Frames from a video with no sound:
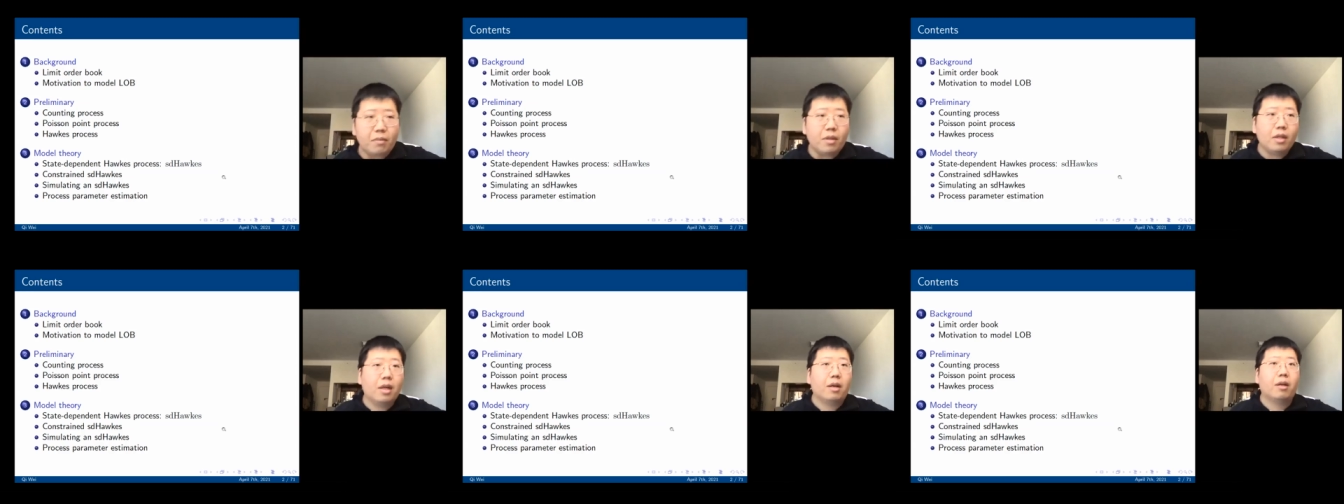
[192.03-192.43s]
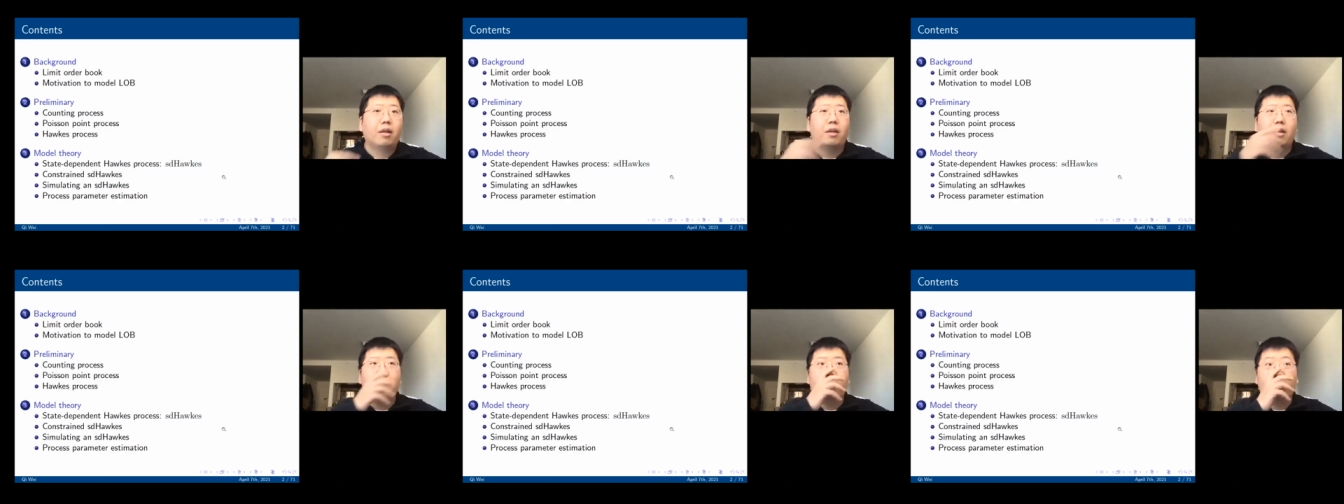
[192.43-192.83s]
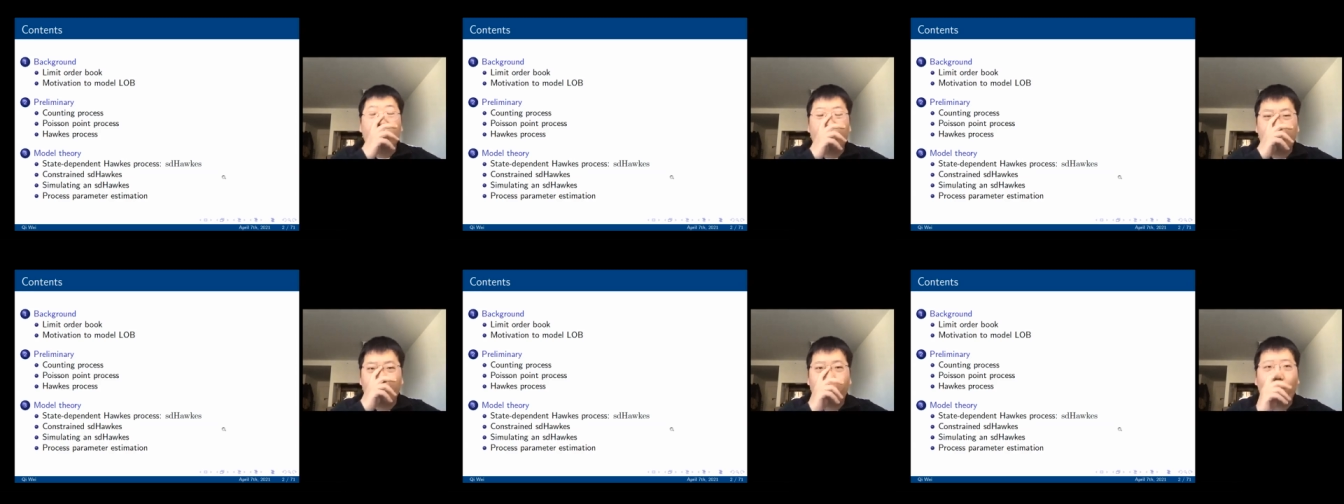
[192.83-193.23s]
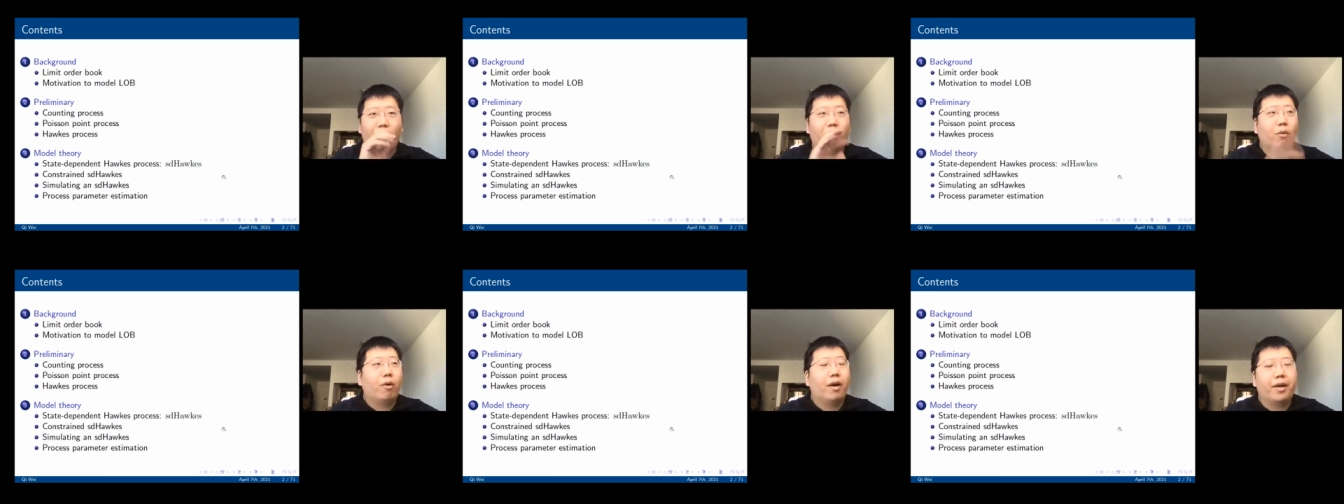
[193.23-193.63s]
And this is
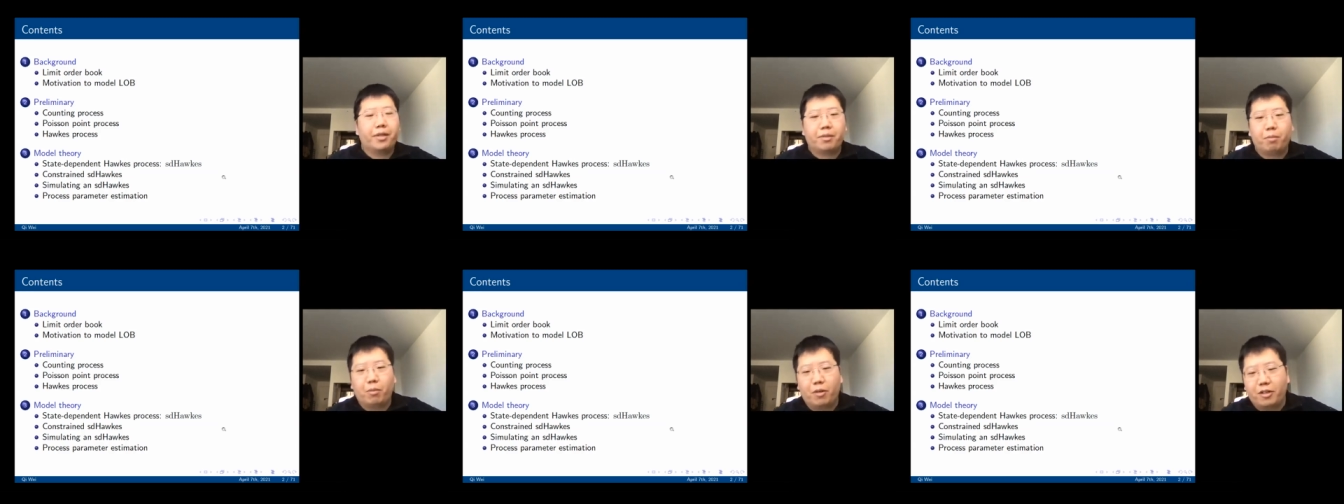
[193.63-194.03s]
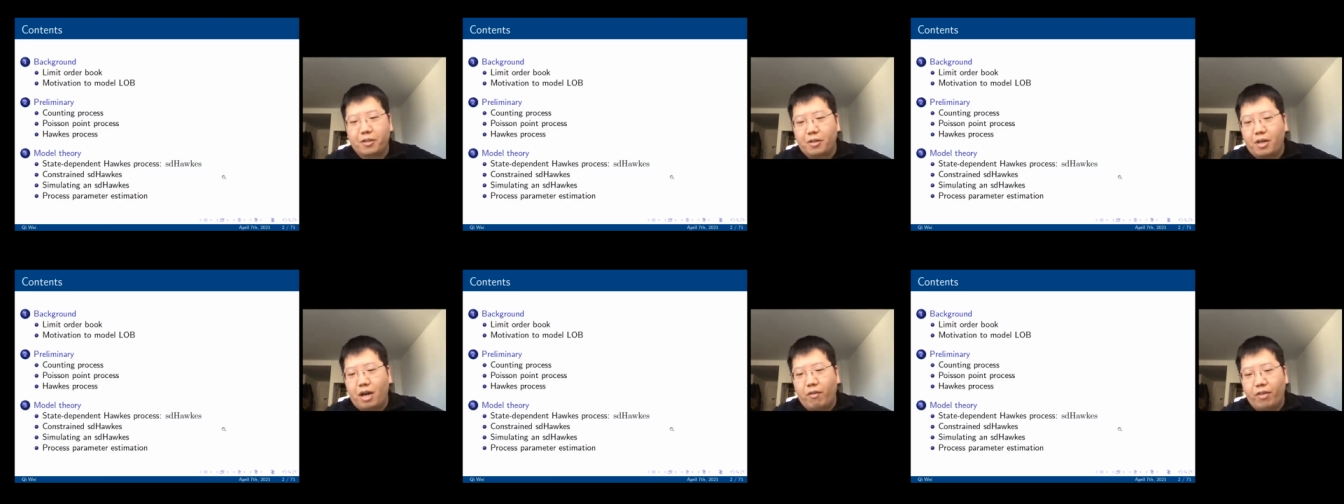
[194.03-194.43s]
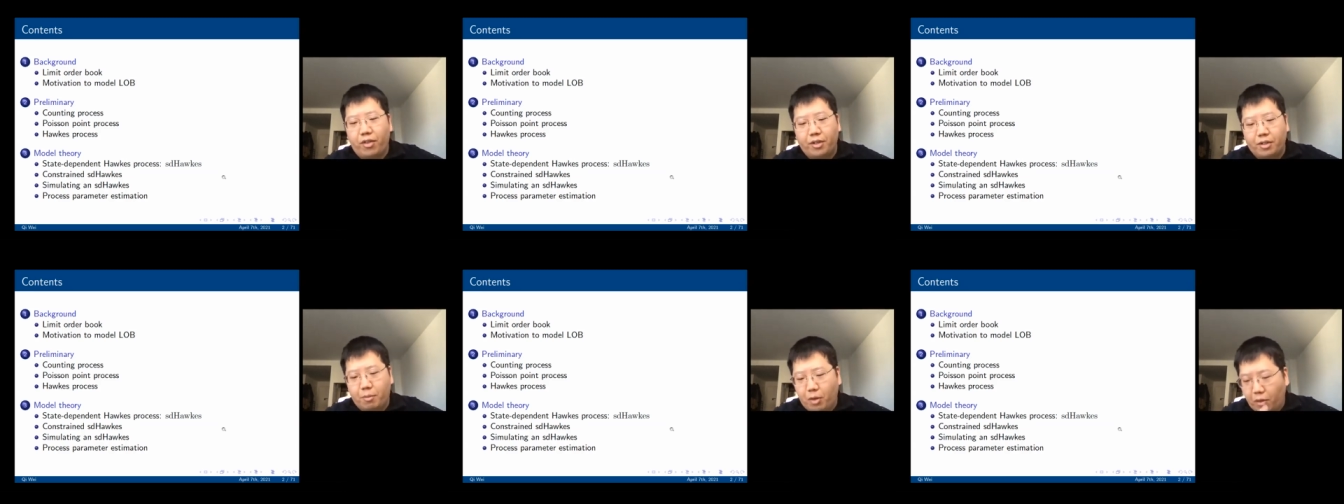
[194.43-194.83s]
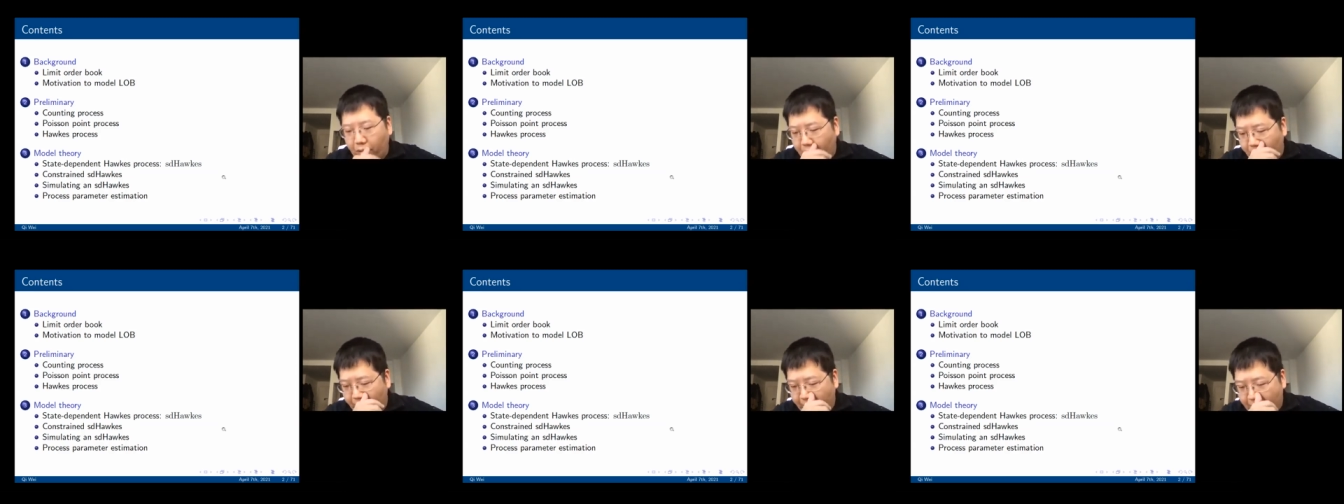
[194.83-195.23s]
part one. It's everything is about
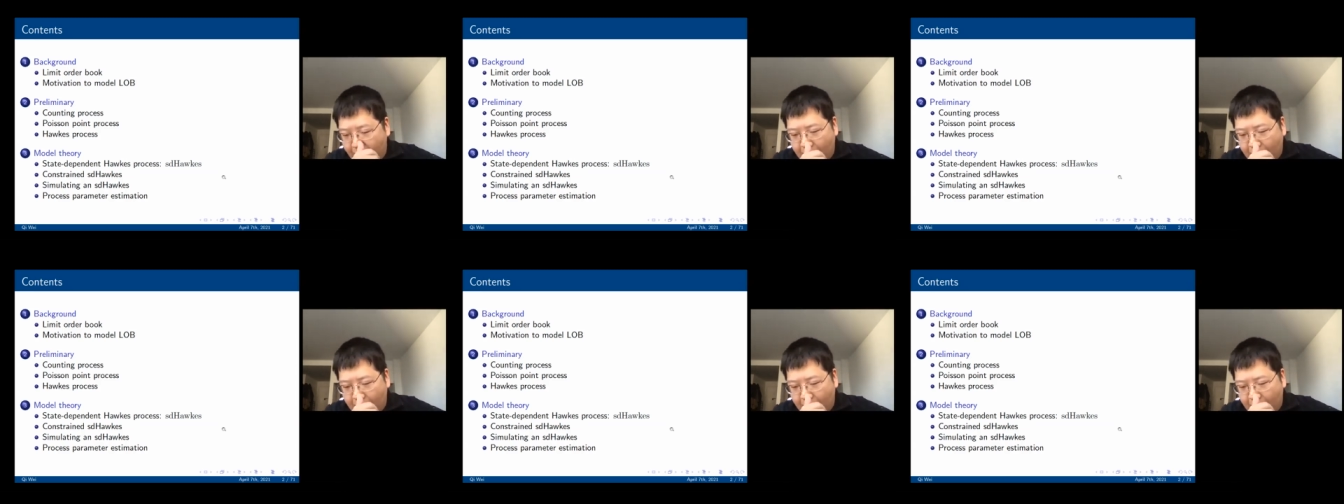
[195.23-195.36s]
theory.